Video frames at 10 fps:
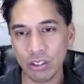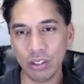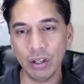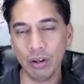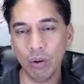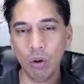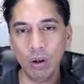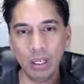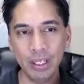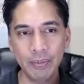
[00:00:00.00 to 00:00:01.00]
your
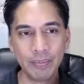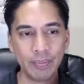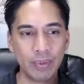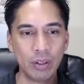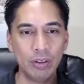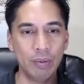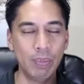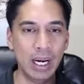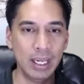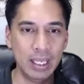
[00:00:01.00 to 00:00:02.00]
aura, your
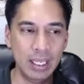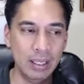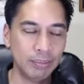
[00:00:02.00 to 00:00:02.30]
body.